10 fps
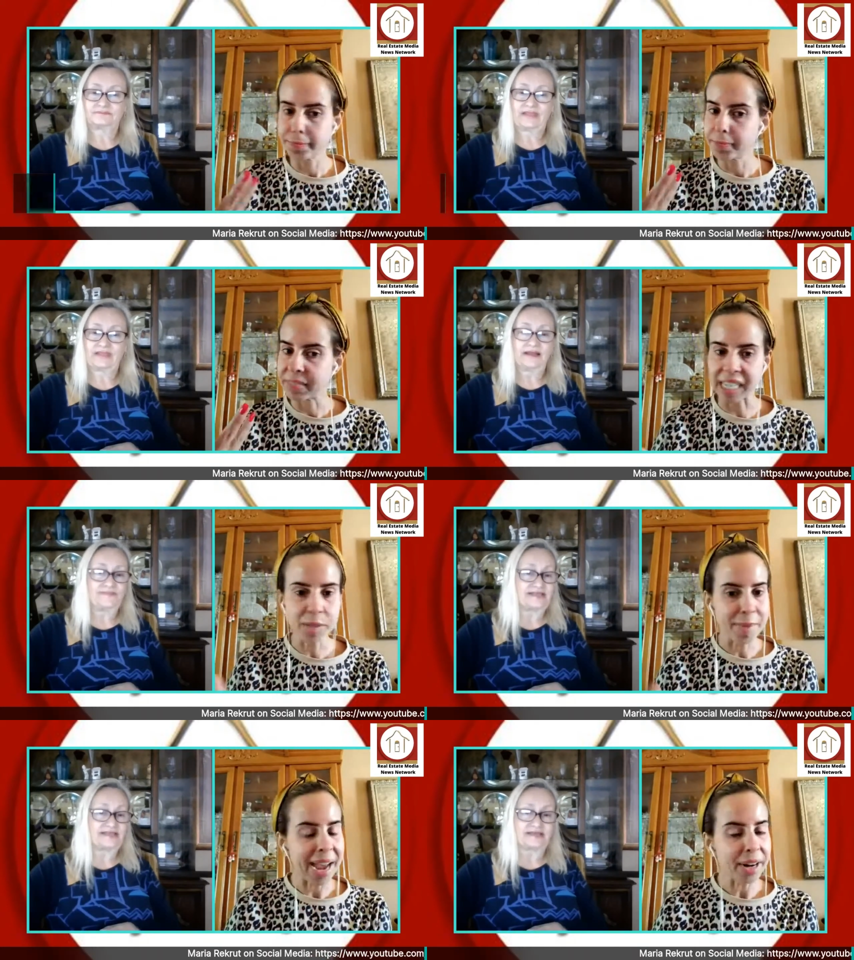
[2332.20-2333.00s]

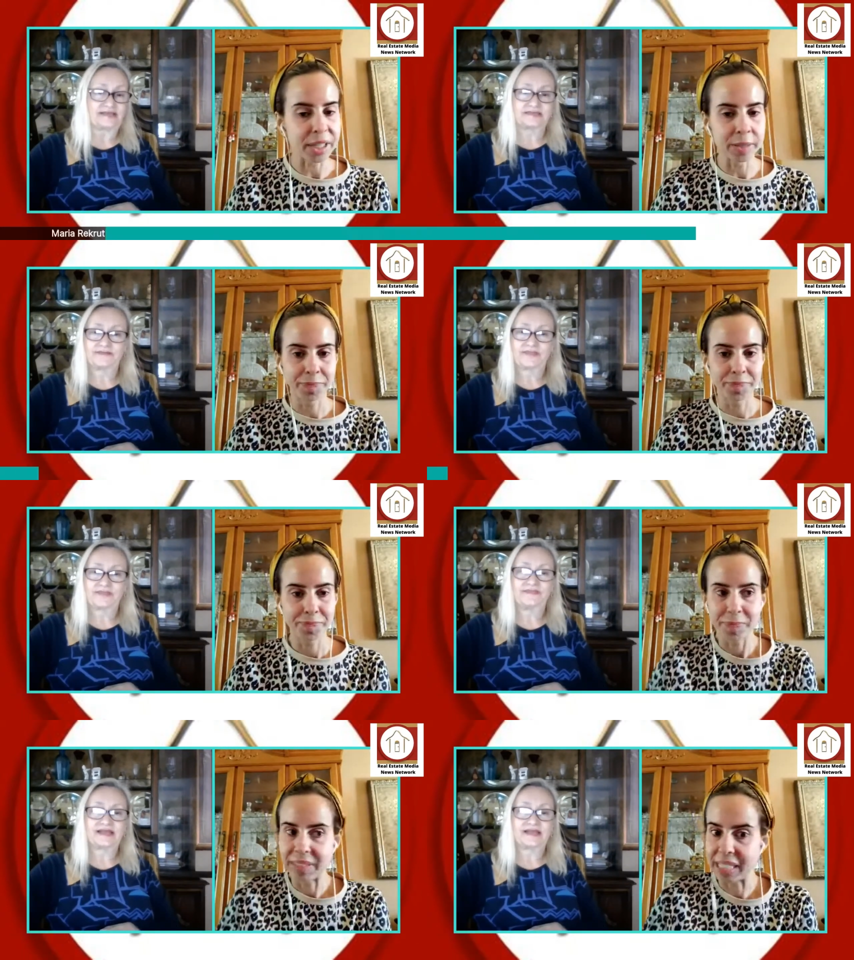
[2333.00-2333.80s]
Speaker 1: matter.
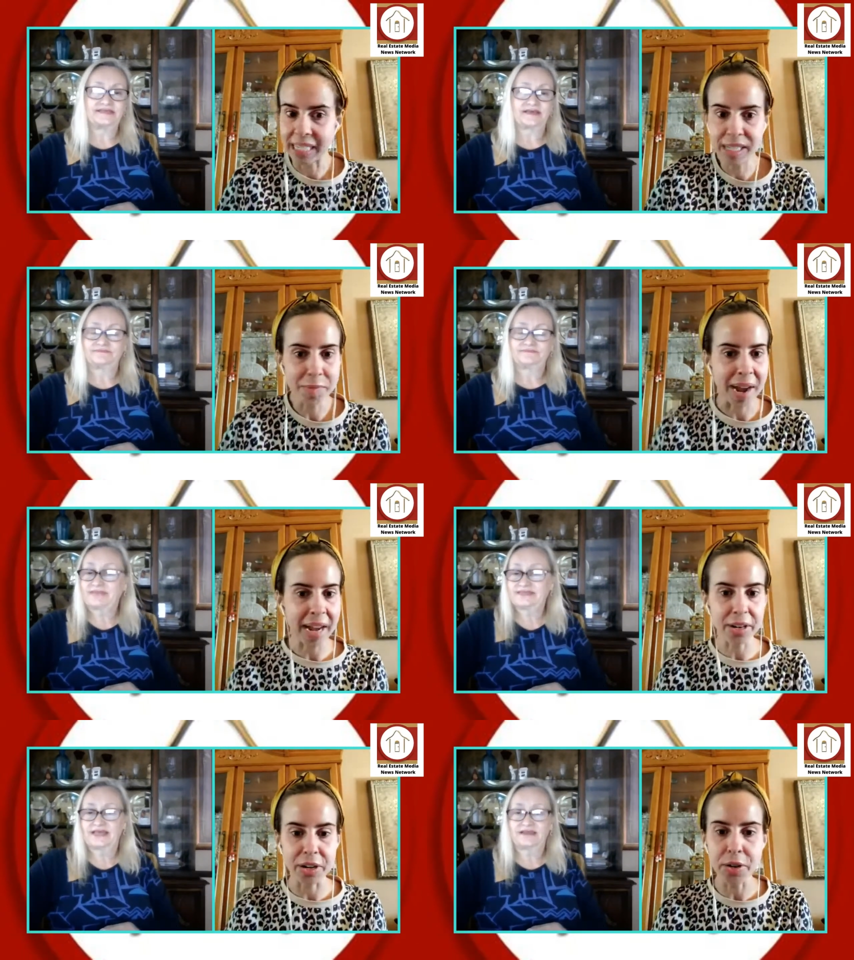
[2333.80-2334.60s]
Doesn't
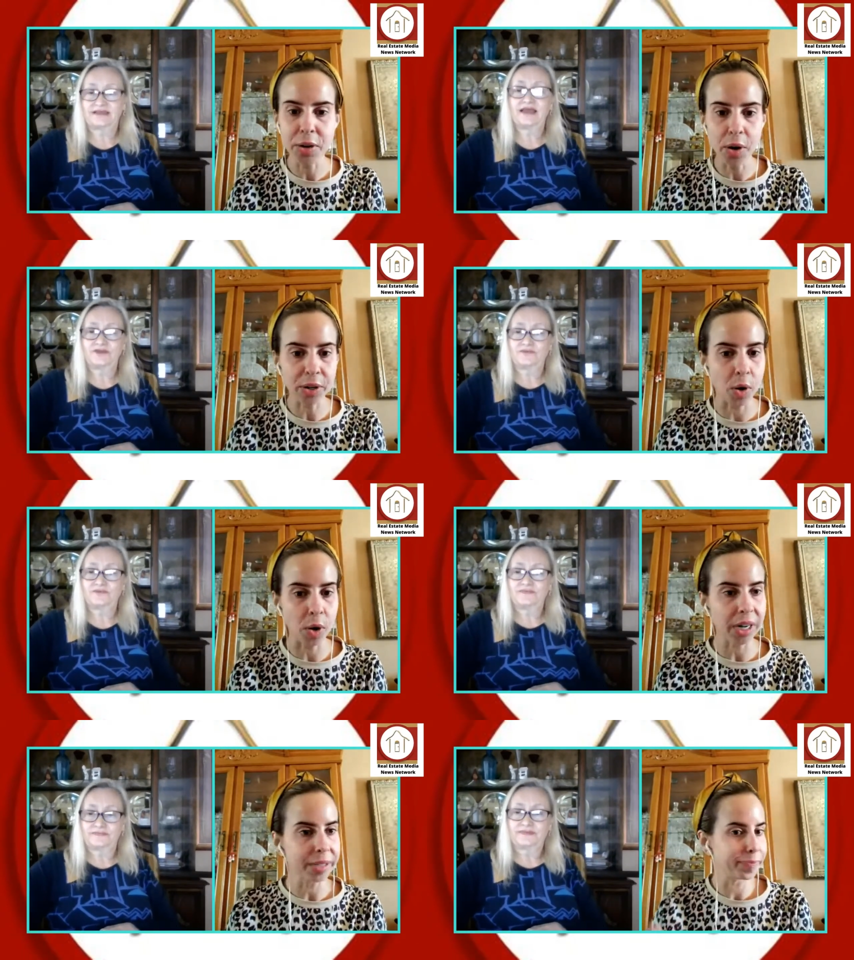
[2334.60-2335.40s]
matter. You go to
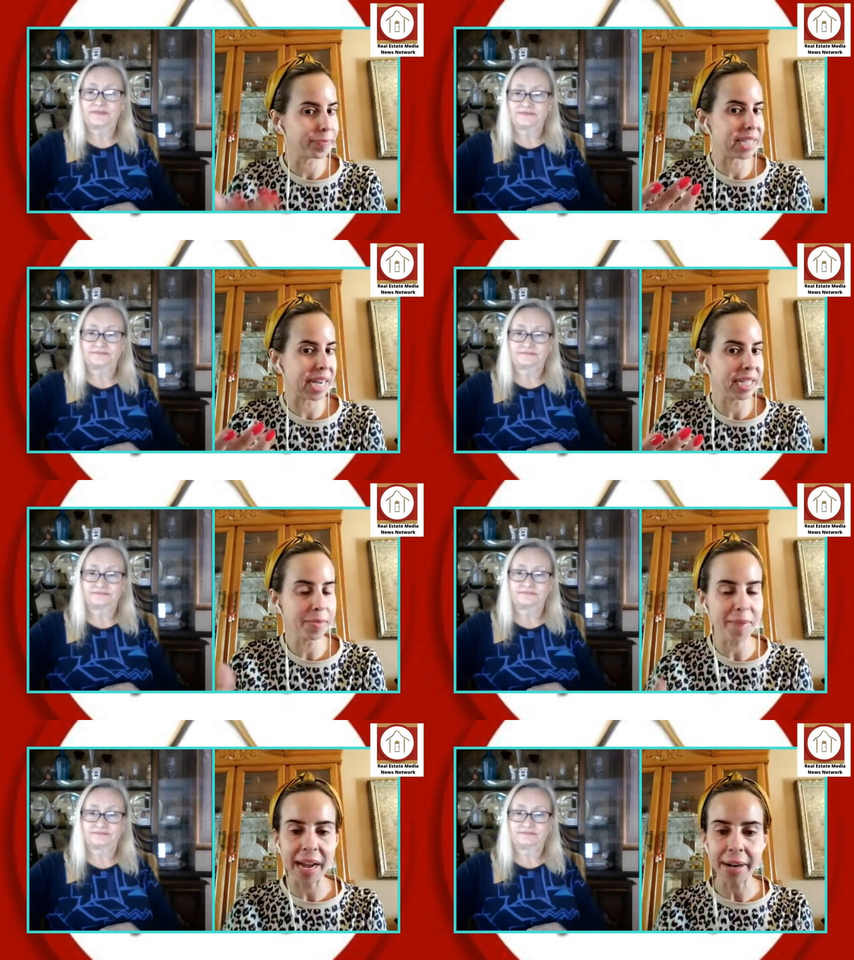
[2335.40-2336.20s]
court.
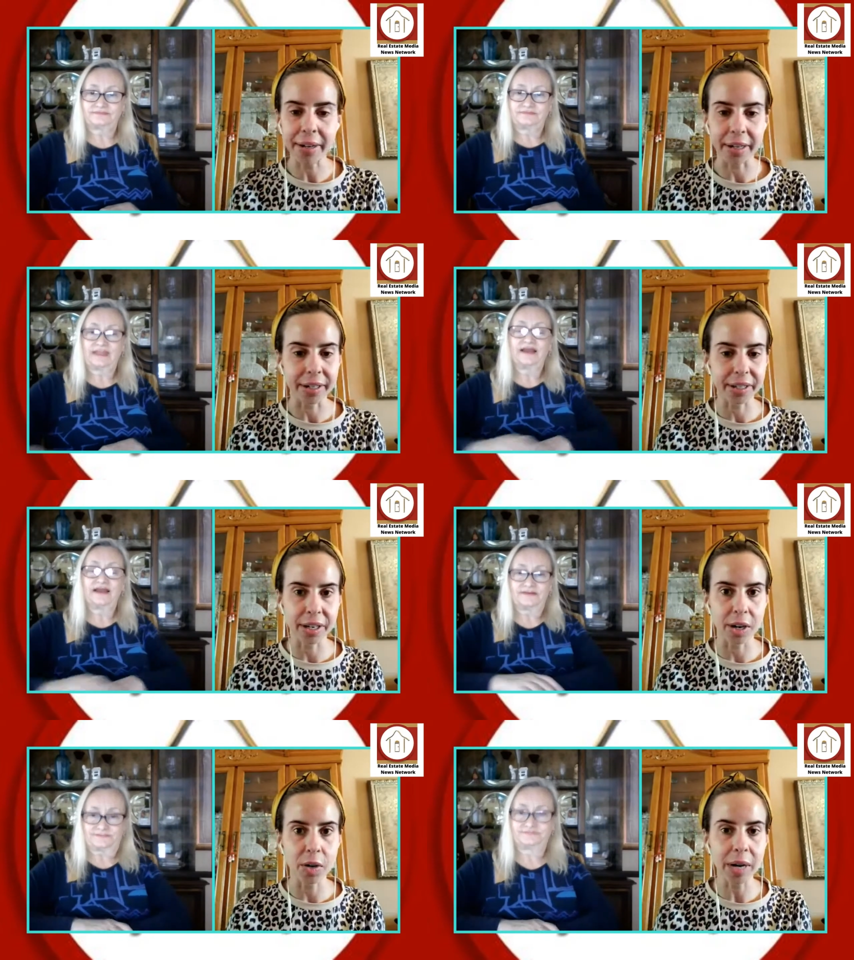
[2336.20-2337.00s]
Doesn't matter. You
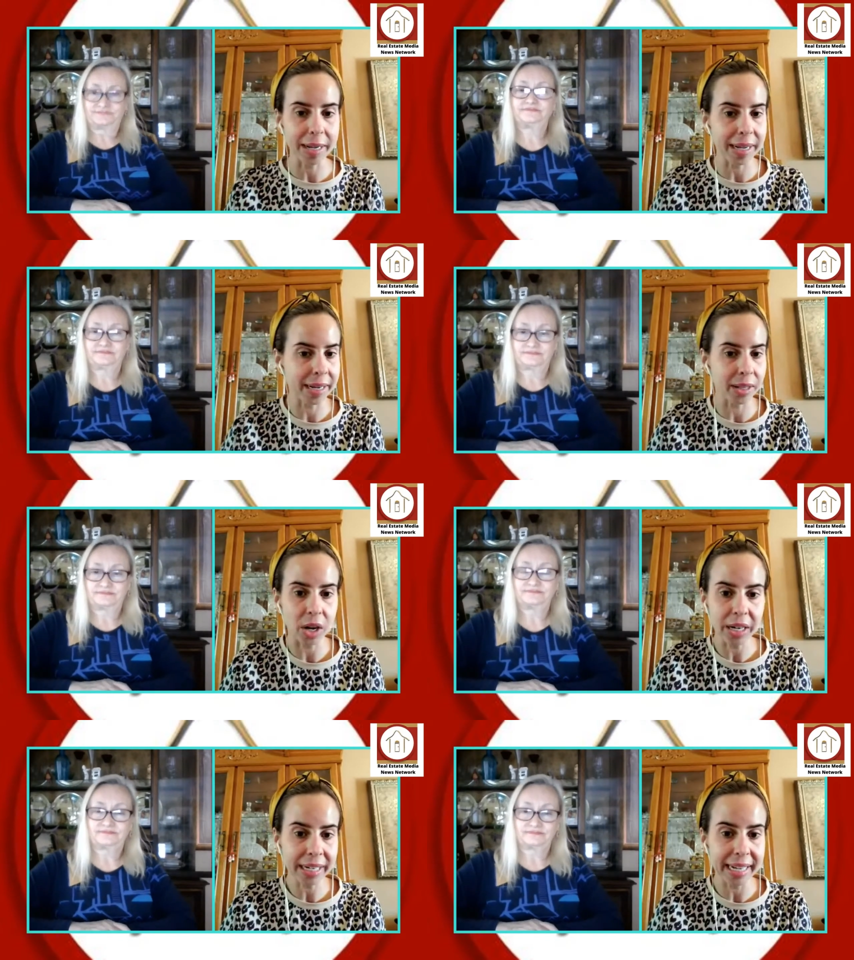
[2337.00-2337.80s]
know, in a
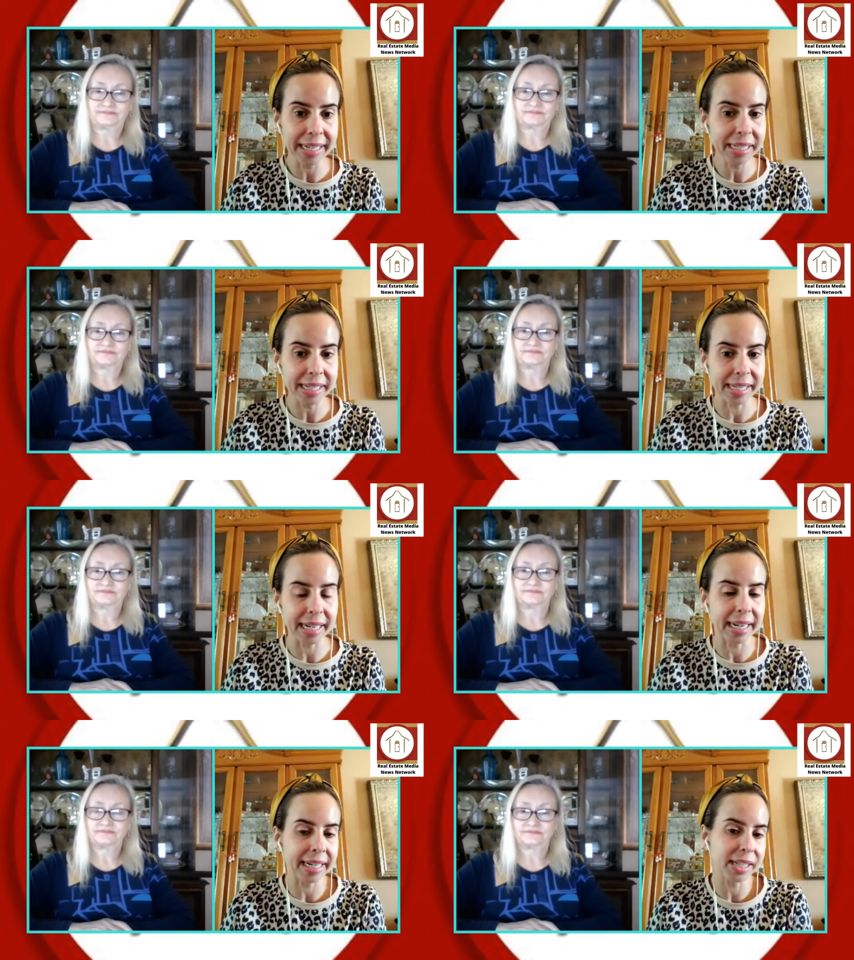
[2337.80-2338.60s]
lot of cases,
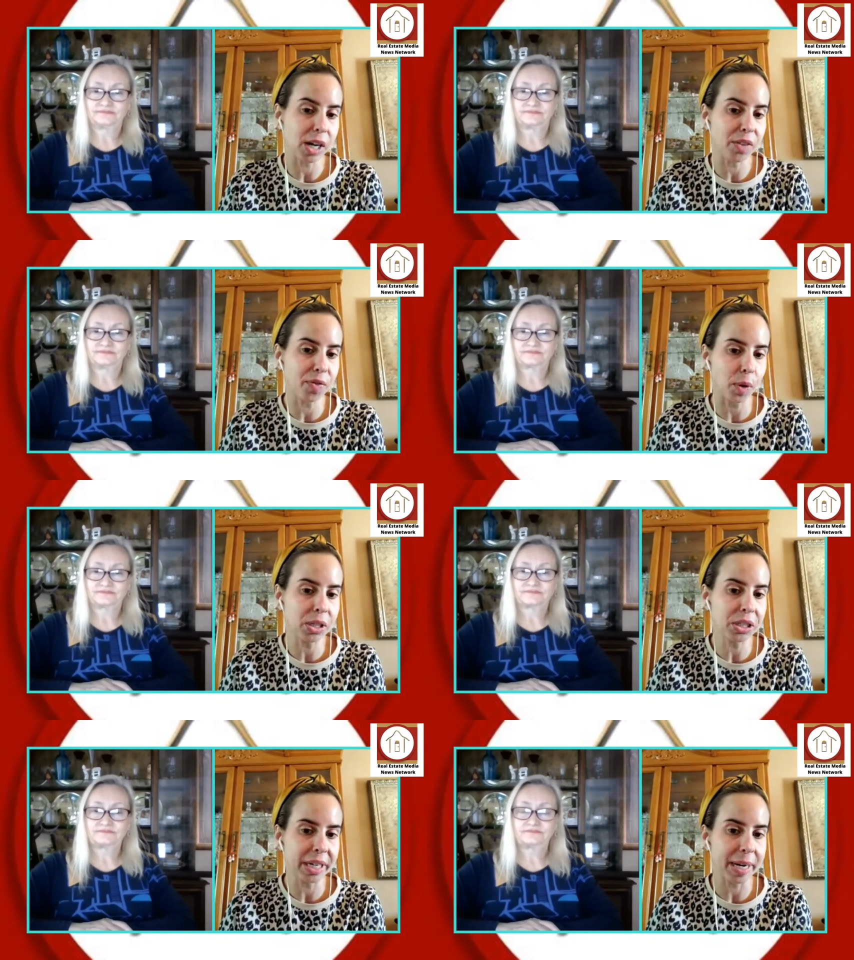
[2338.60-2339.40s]
and it's
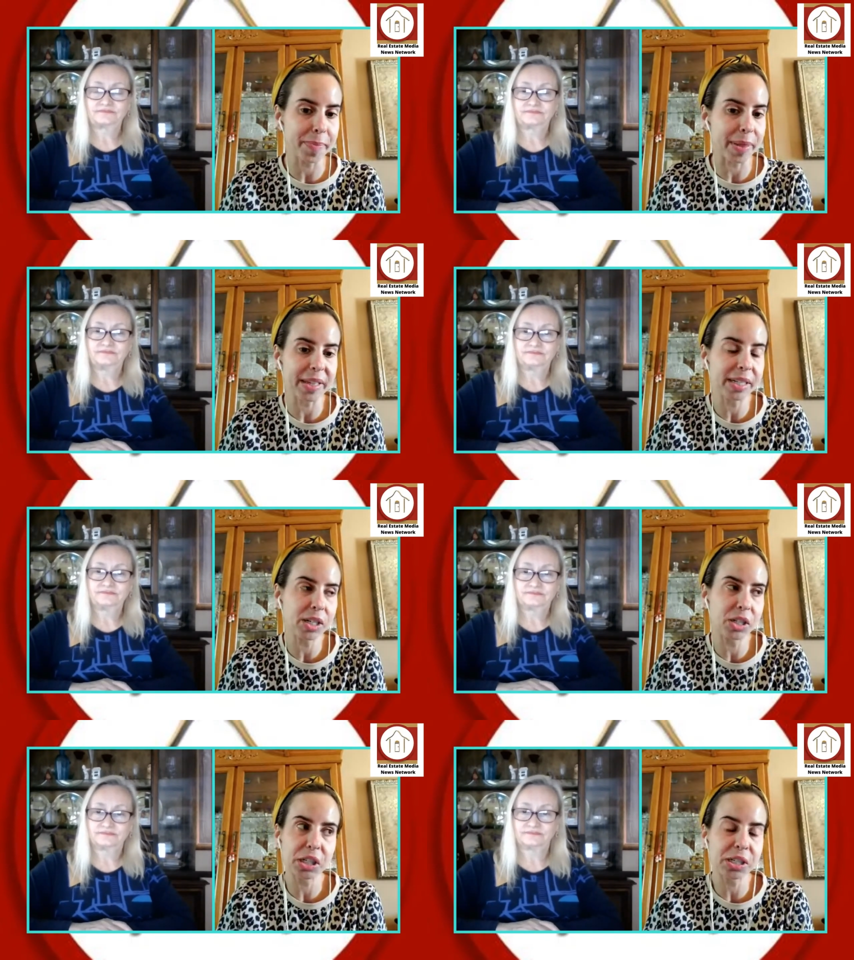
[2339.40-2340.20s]
unfortunate, but this
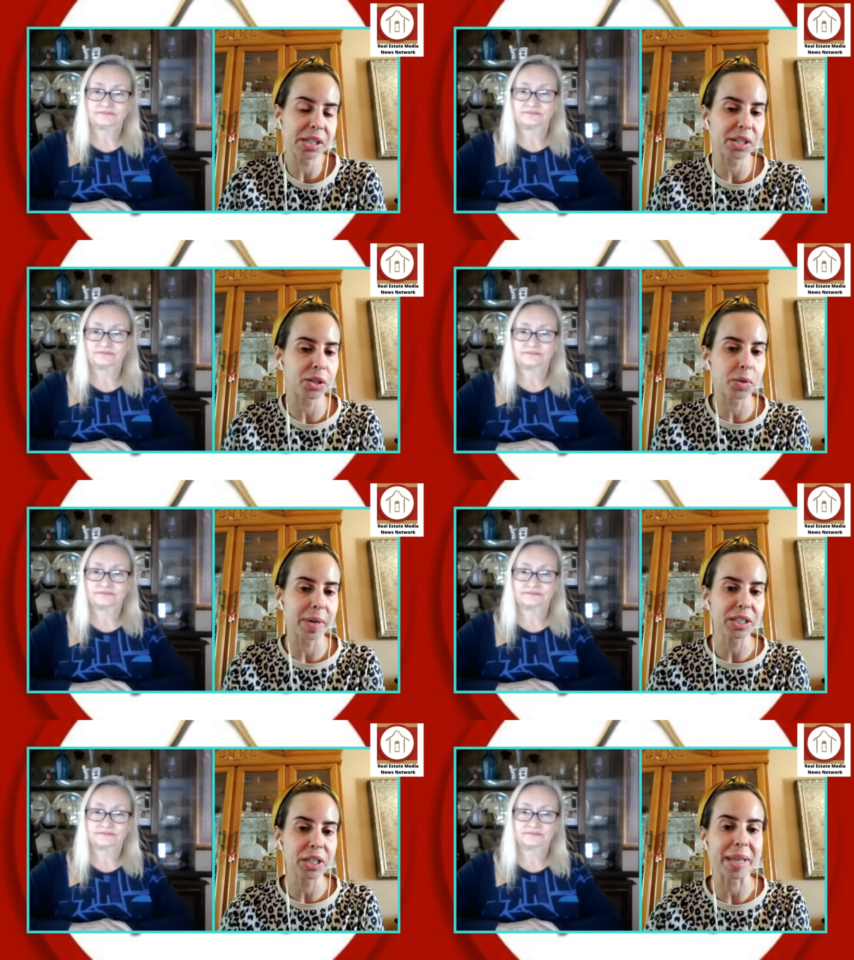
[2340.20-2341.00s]
is just the
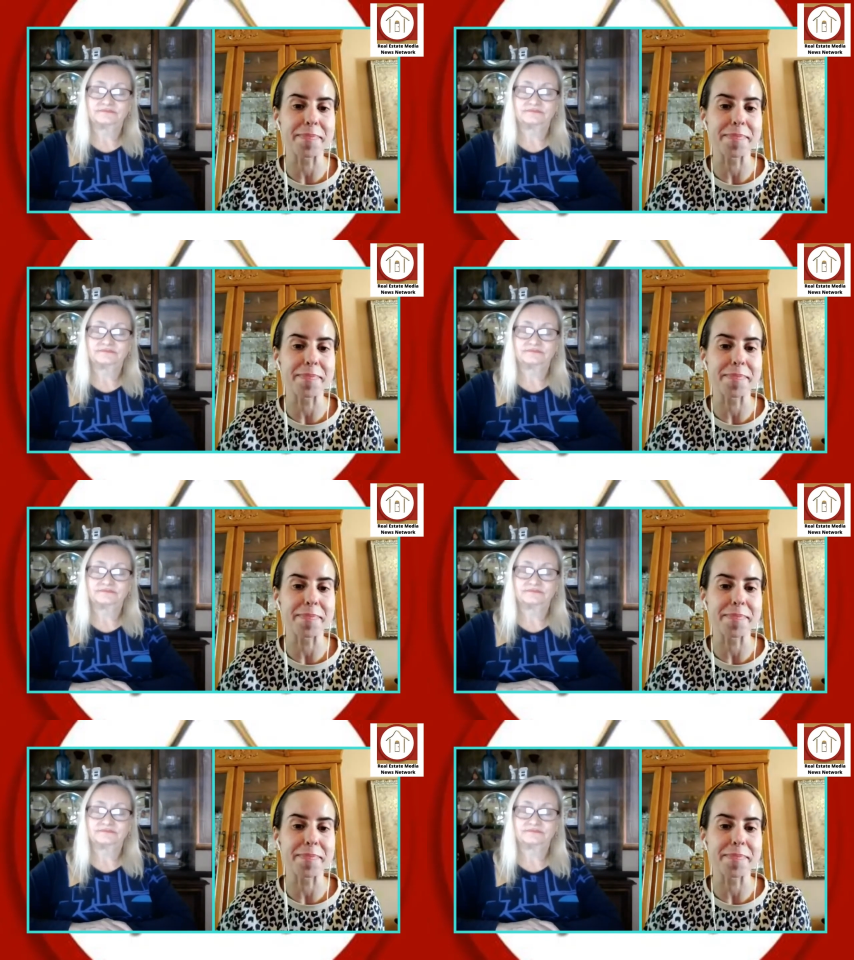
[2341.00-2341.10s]
situation that